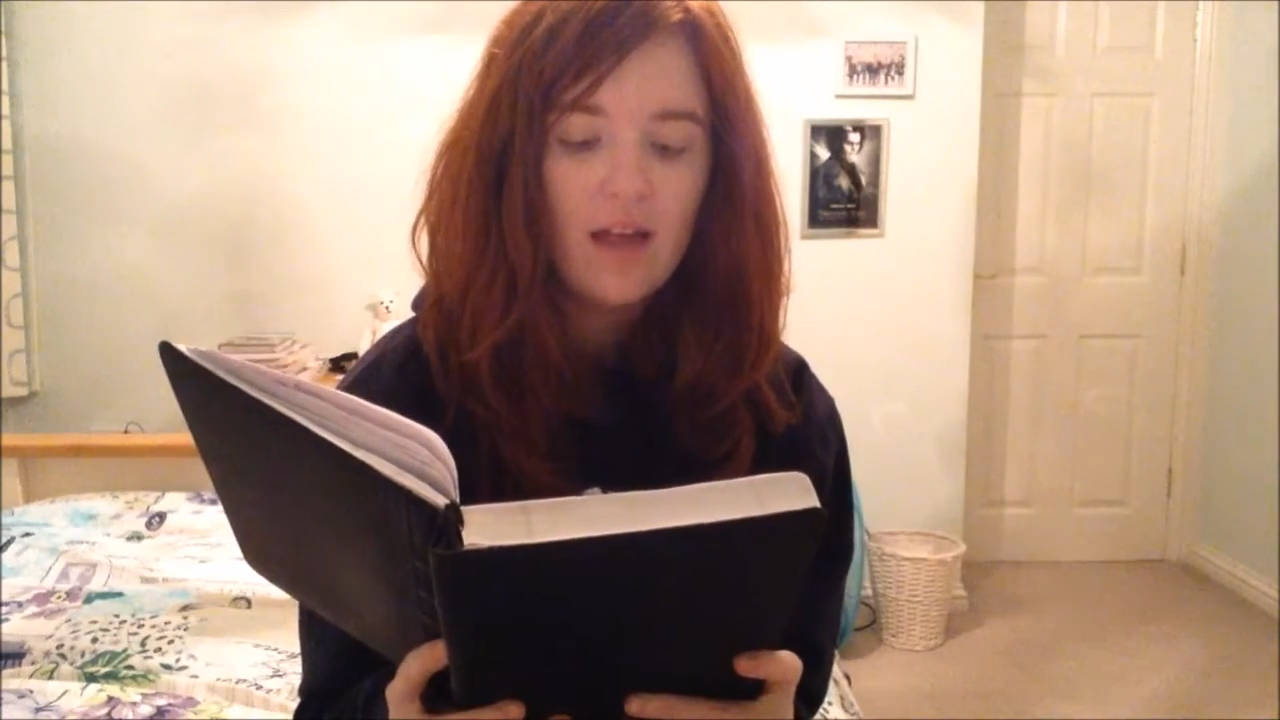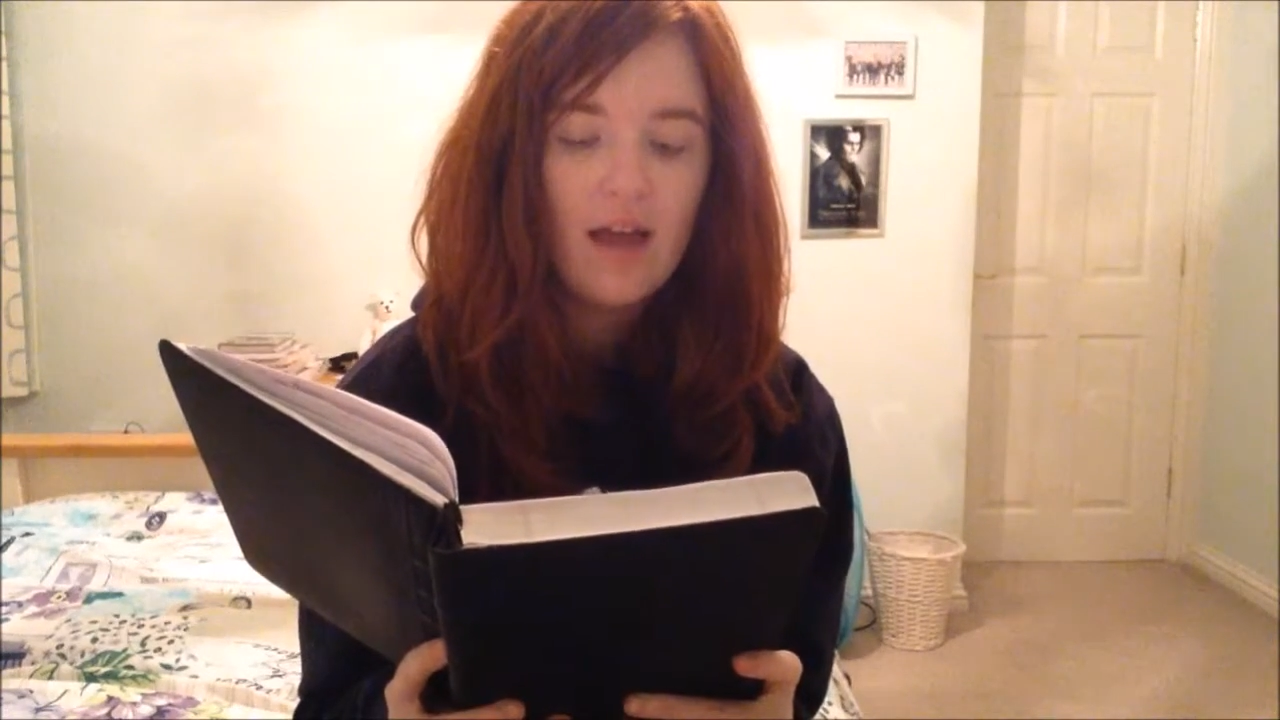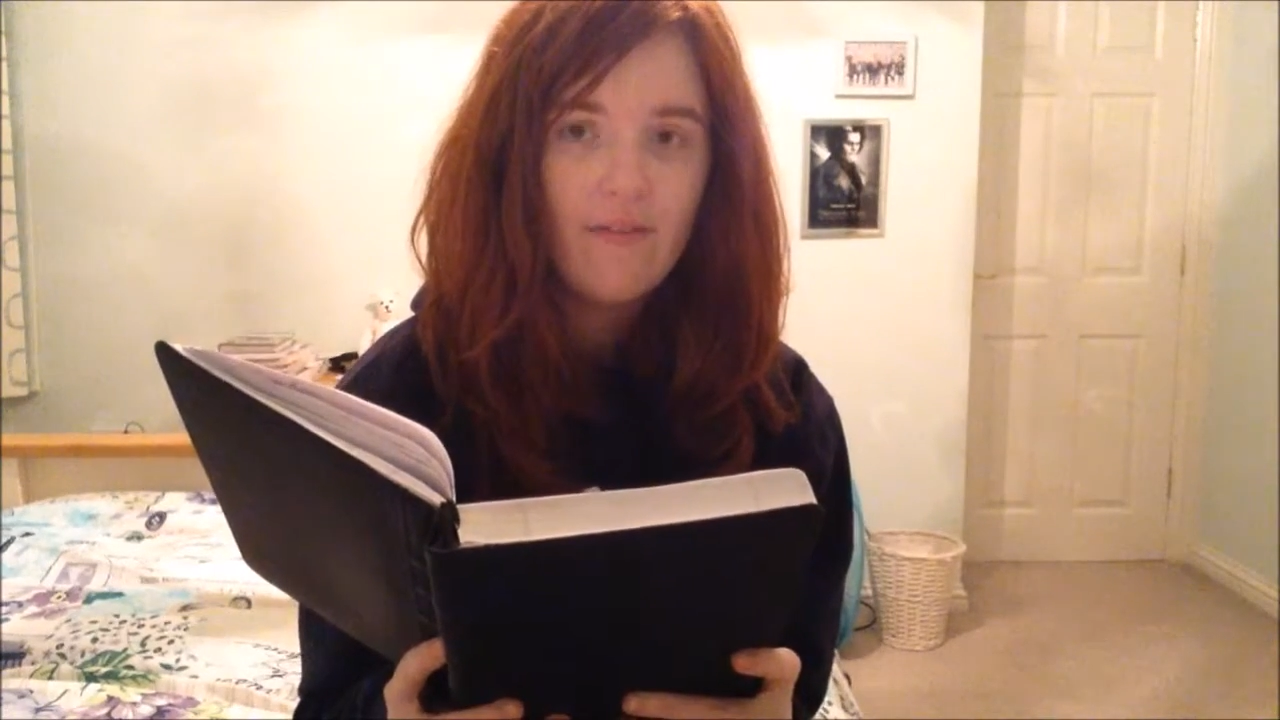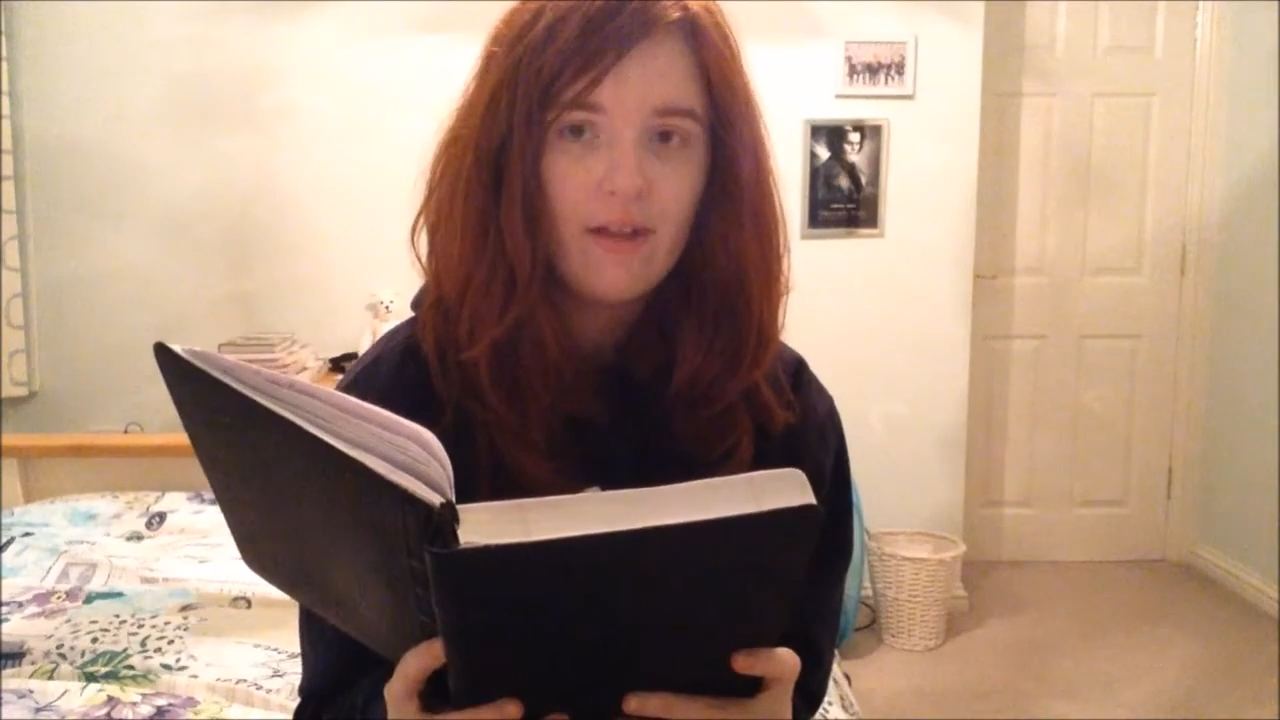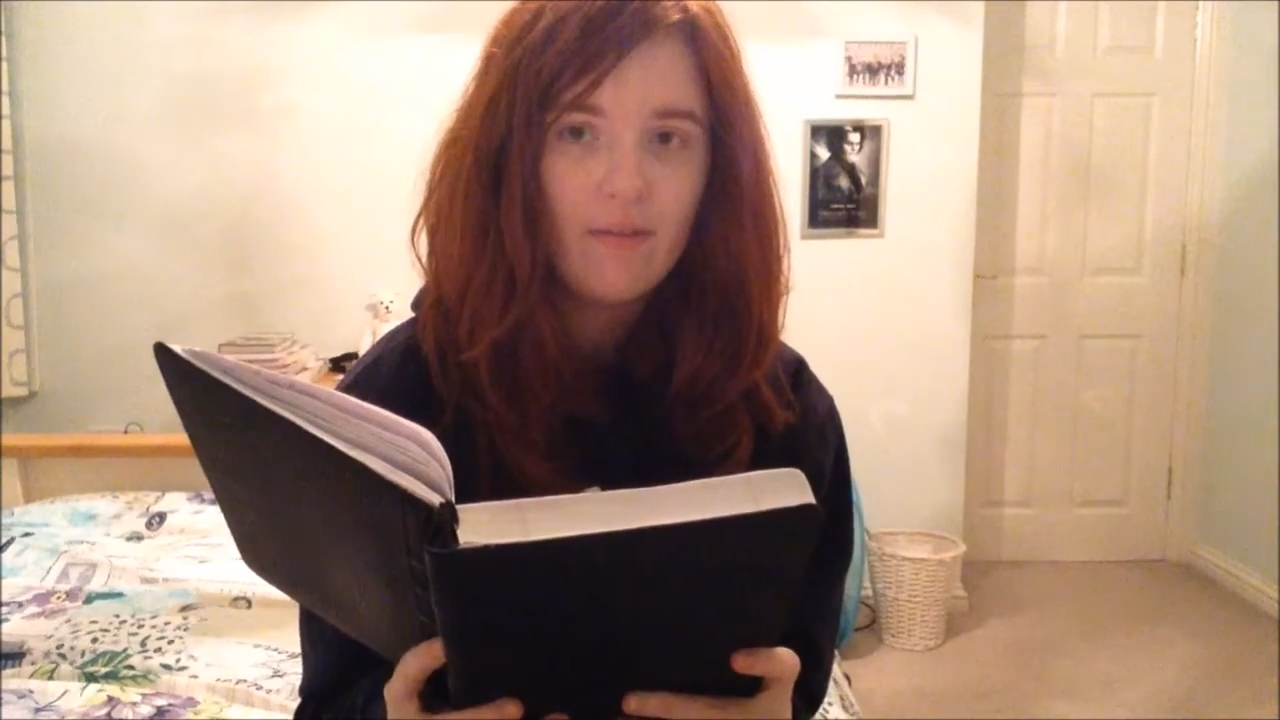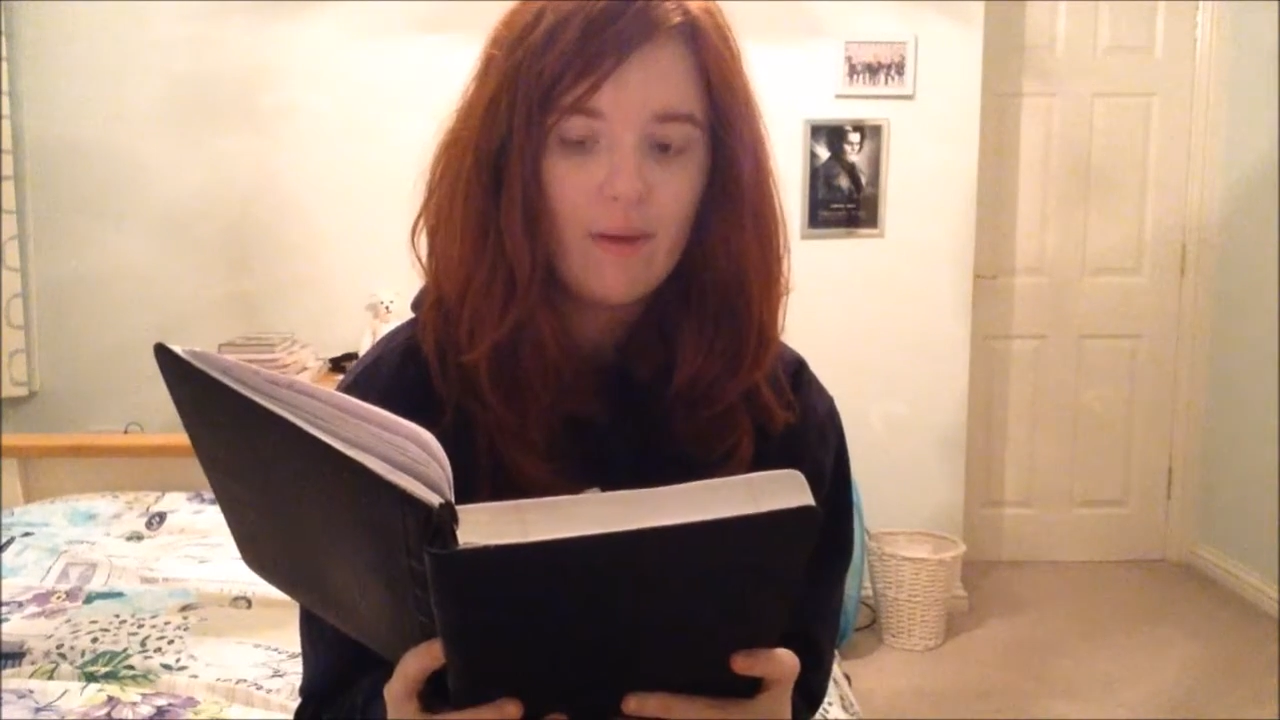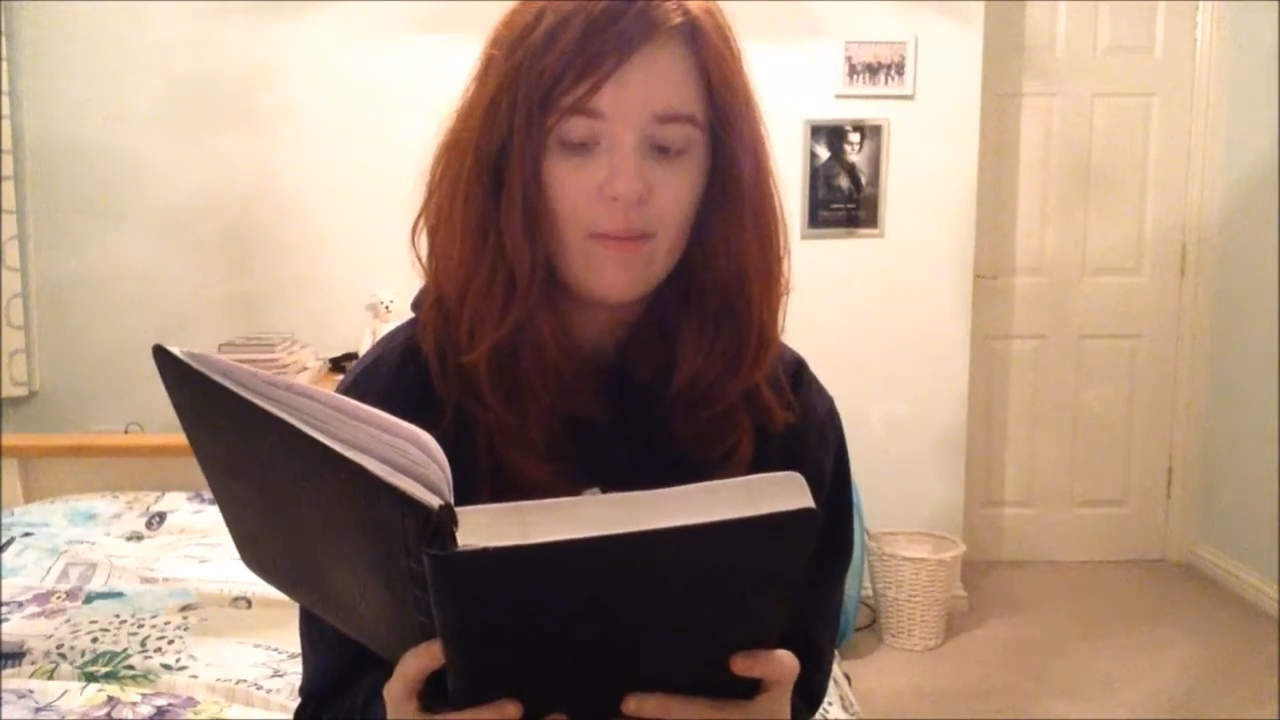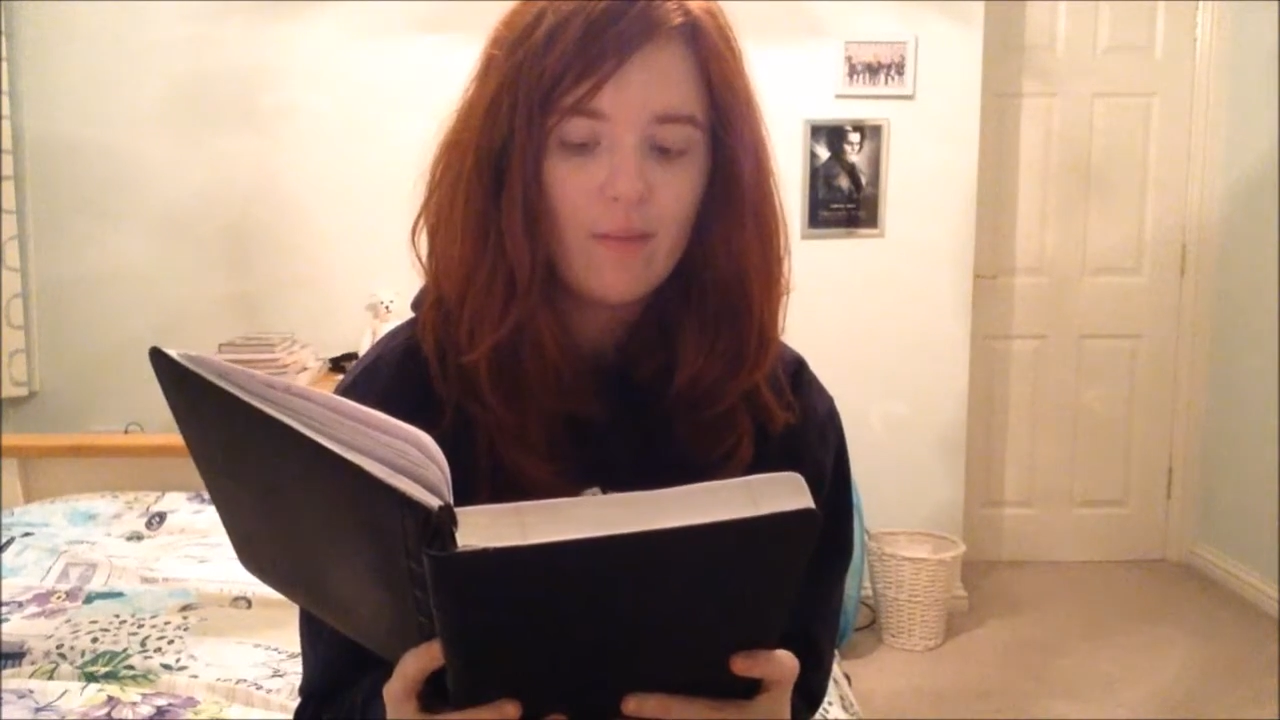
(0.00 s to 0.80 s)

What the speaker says: heavily whipped